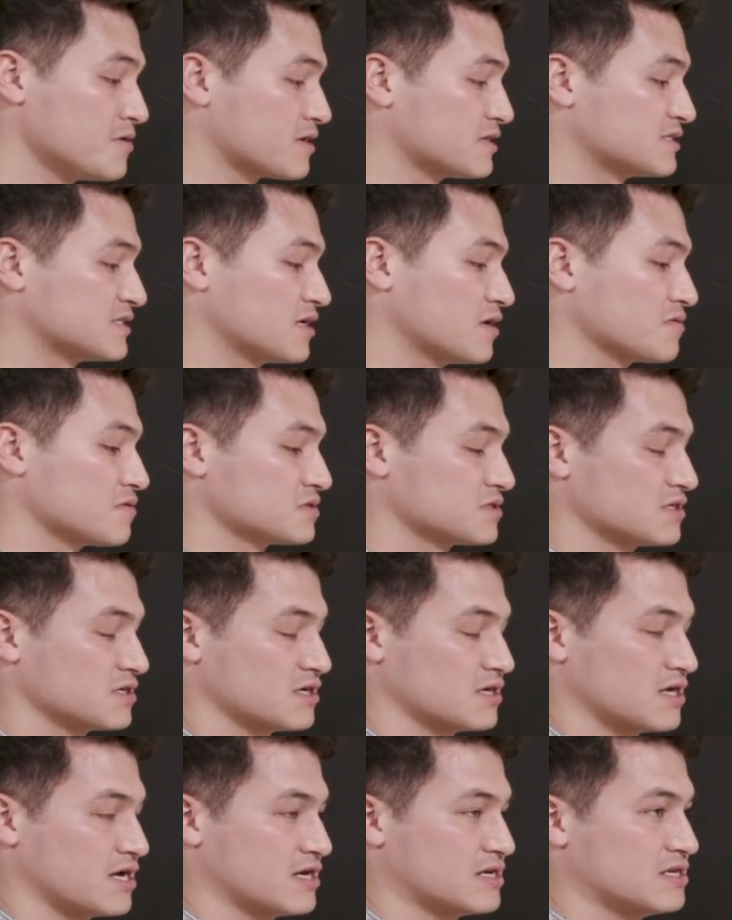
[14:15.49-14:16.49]
You can tell there's
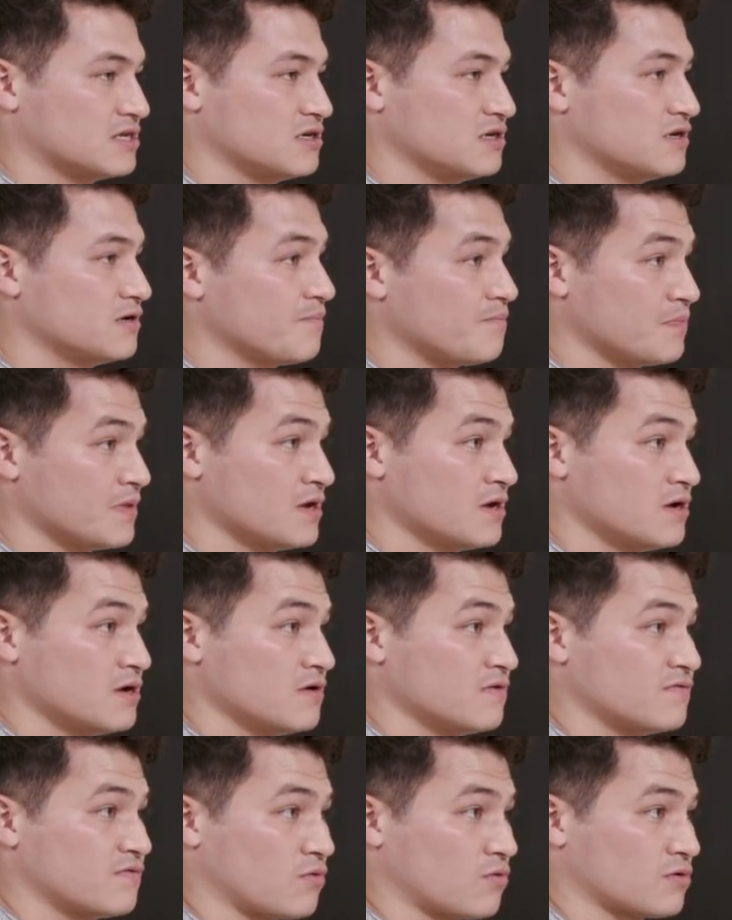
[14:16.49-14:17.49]
a need
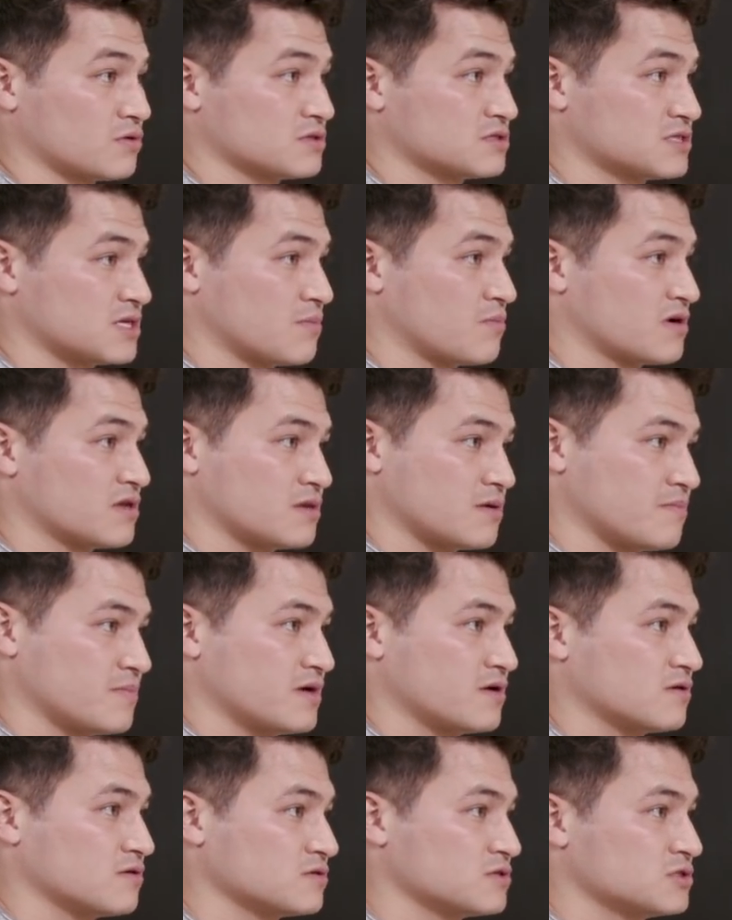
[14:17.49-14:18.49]
for someone in the
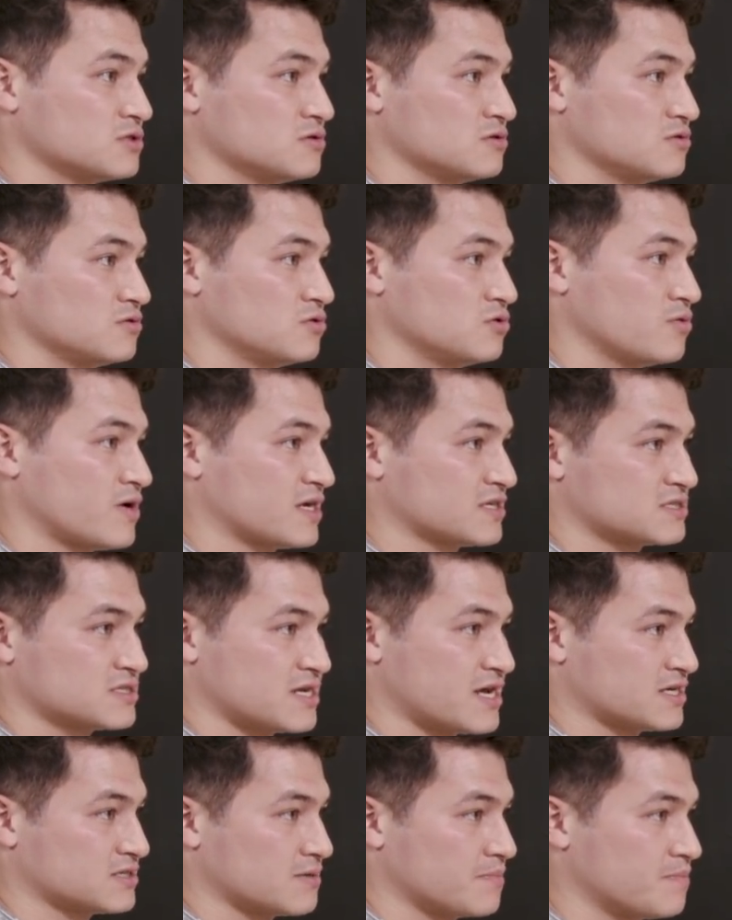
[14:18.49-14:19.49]
middle who
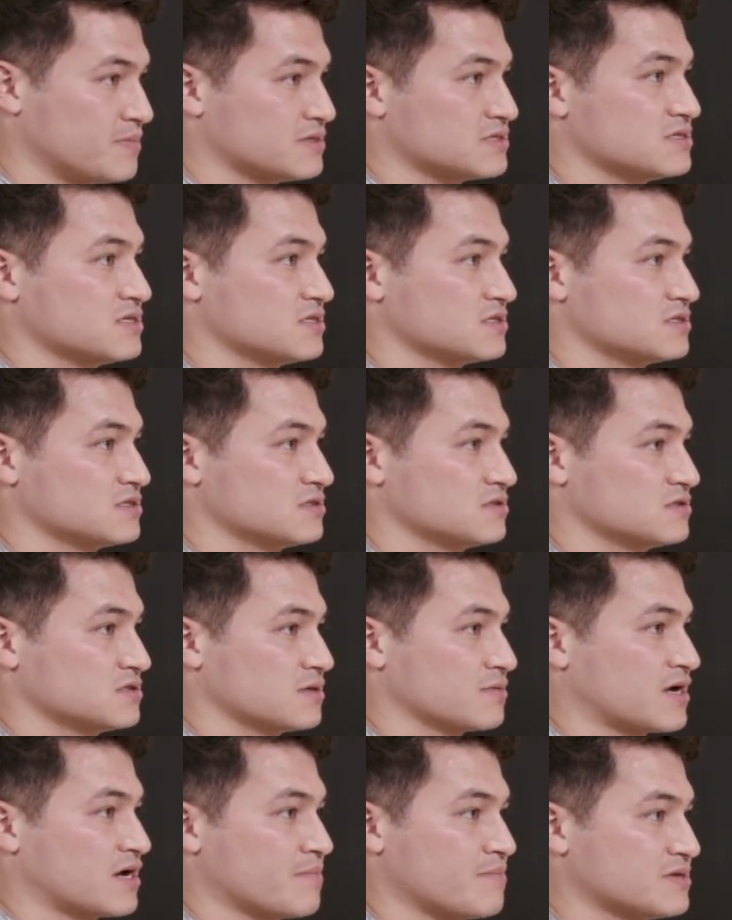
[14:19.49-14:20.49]
actually has a business,
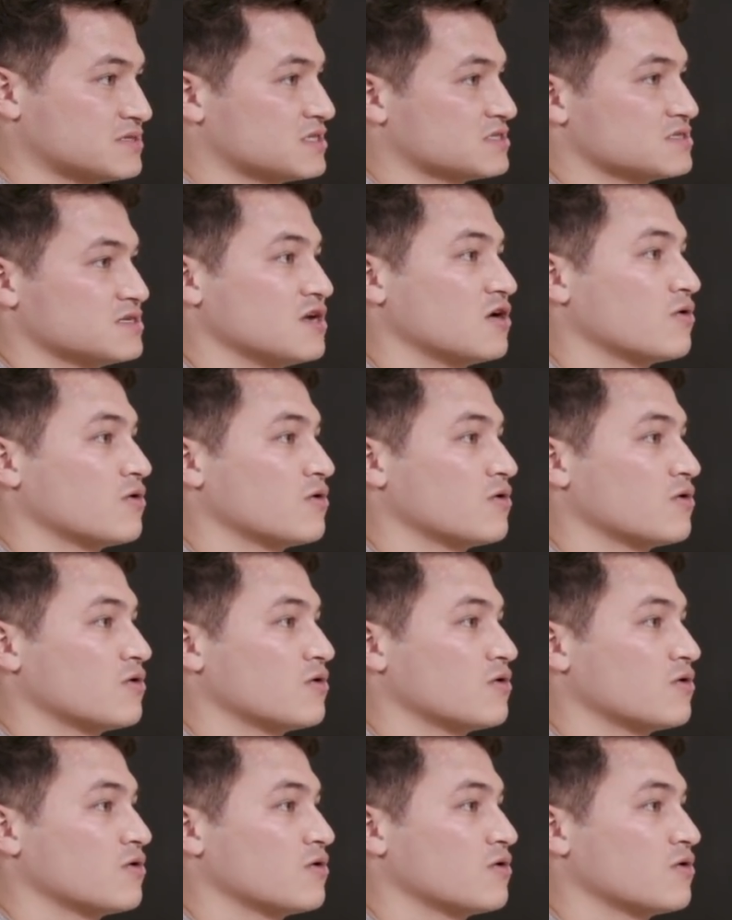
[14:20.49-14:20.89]
some kind of business